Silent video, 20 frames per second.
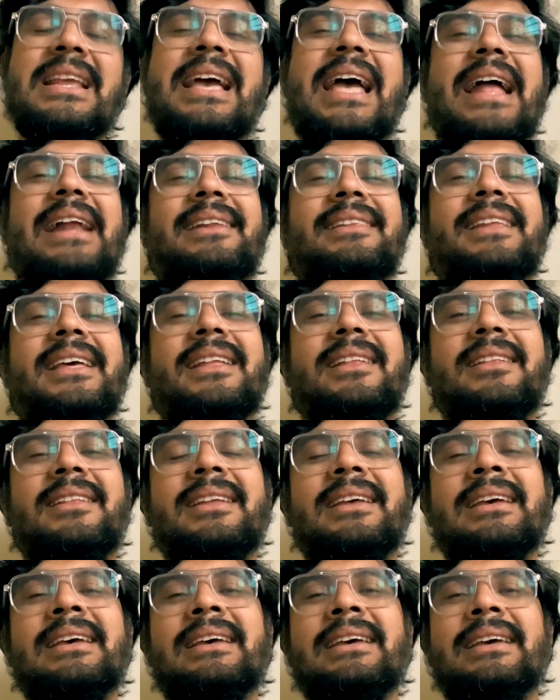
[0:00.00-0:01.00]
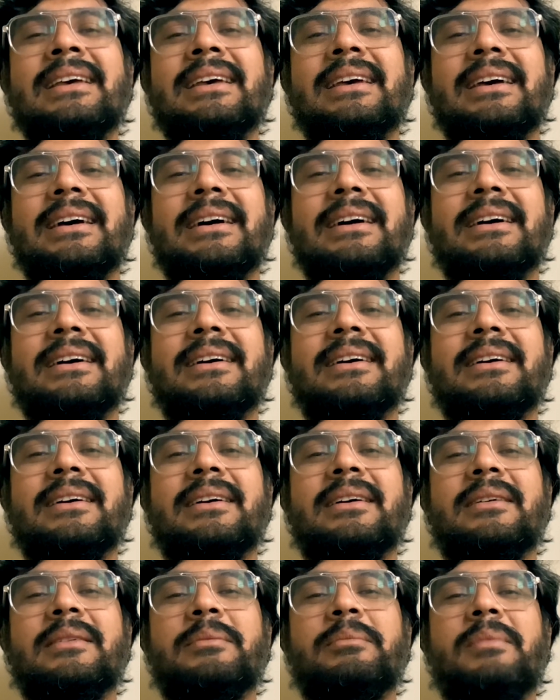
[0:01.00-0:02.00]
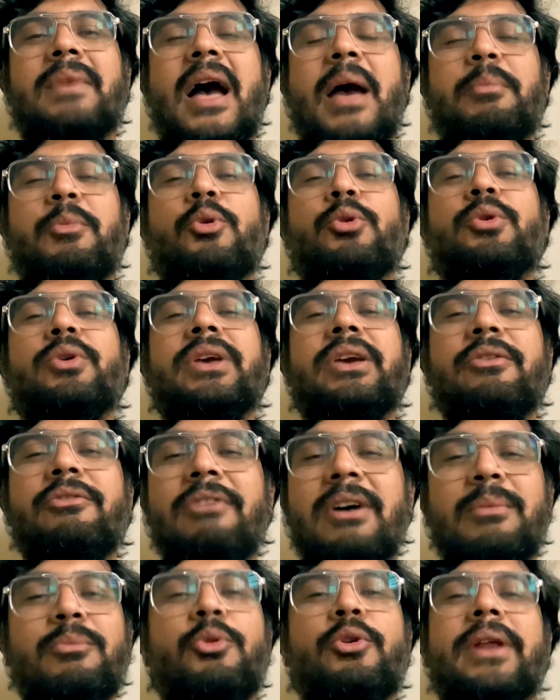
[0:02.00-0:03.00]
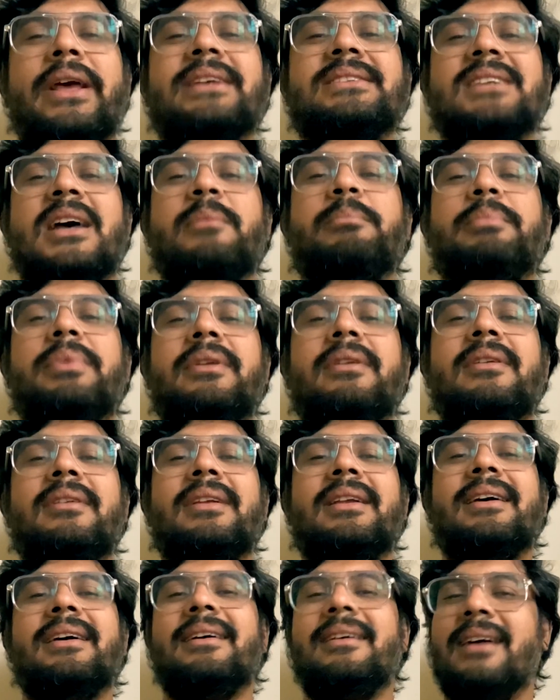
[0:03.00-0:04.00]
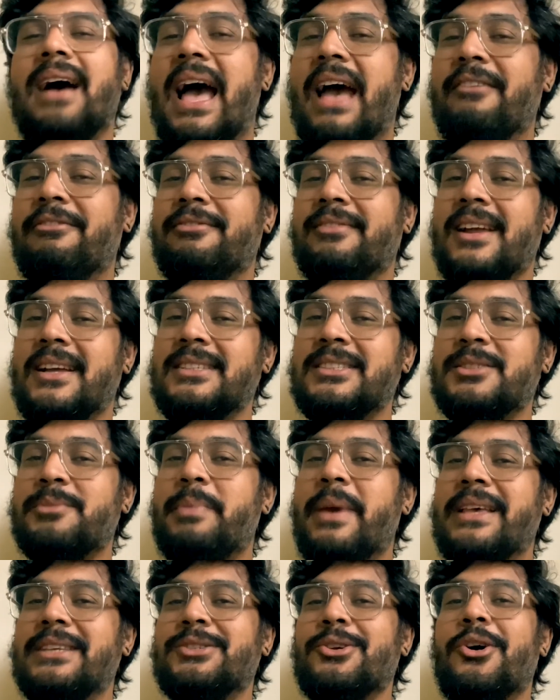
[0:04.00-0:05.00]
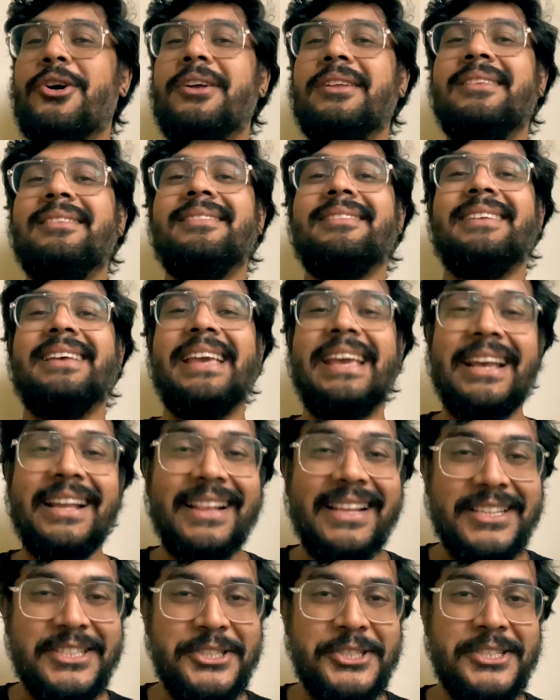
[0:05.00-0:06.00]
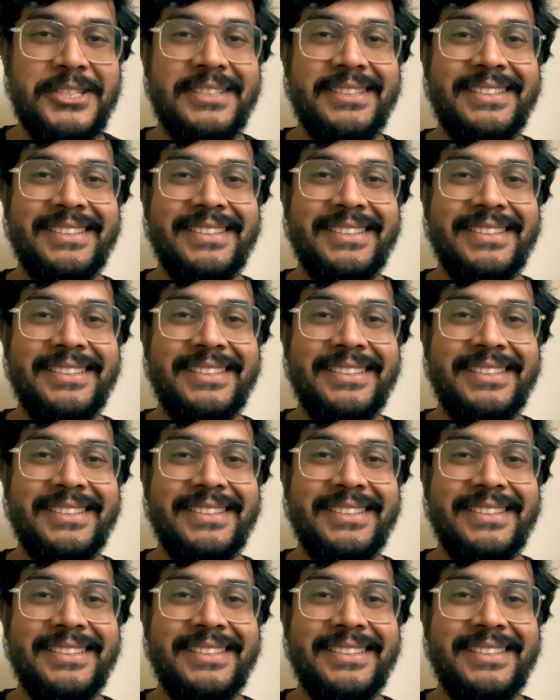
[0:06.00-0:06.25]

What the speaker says: And then I'm going to give one more example. I have touched base on English,